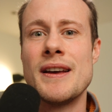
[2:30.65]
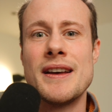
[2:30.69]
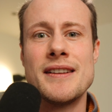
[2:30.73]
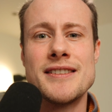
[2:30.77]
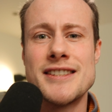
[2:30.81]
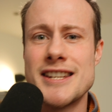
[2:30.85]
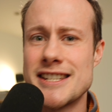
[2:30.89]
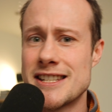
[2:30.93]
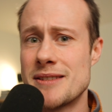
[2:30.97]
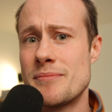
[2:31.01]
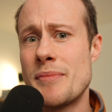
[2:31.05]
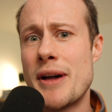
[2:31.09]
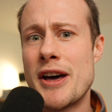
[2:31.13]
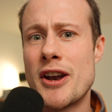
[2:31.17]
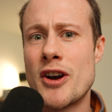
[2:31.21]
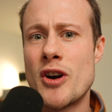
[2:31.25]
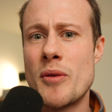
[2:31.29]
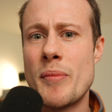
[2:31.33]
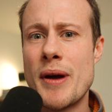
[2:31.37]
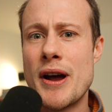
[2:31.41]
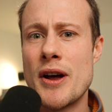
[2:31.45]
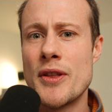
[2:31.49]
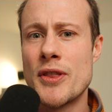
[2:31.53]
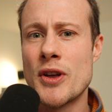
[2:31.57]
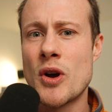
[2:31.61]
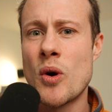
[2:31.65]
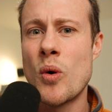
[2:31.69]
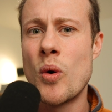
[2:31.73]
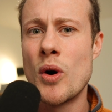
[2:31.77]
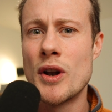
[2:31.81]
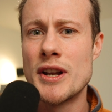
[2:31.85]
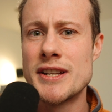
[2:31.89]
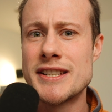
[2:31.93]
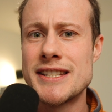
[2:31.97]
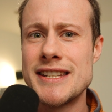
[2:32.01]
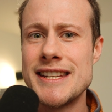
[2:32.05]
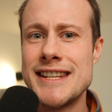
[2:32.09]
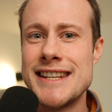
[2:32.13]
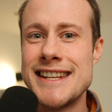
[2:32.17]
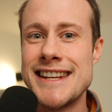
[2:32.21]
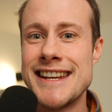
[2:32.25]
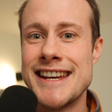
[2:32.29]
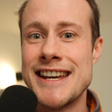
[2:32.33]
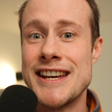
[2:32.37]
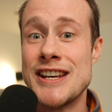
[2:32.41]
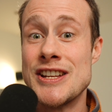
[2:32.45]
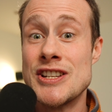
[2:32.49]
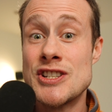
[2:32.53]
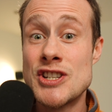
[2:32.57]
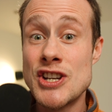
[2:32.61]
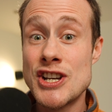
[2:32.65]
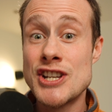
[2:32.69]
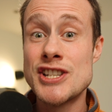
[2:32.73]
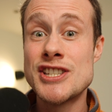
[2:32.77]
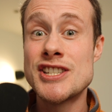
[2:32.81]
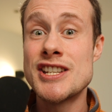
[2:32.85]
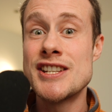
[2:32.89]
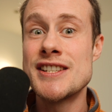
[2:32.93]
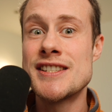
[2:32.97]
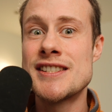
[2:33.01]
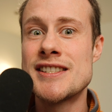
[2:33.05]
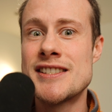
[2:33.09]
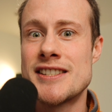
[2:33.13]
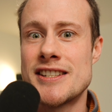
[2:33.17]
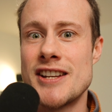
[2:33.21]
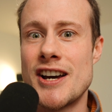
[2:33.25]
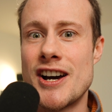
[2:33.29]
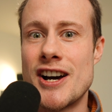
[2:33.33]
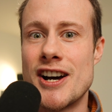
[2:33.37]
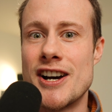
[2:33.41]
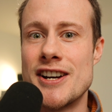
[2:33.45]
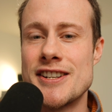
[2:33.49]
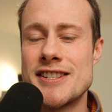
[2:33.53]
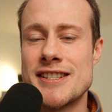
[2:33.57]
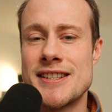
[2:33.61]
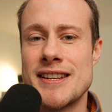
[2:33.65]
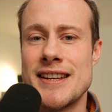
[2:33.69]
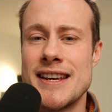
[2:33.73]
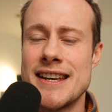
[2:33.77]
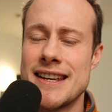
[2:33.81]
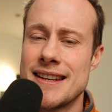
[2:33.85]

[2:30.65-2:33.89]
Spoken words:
Doesn't matter about the quality, just start.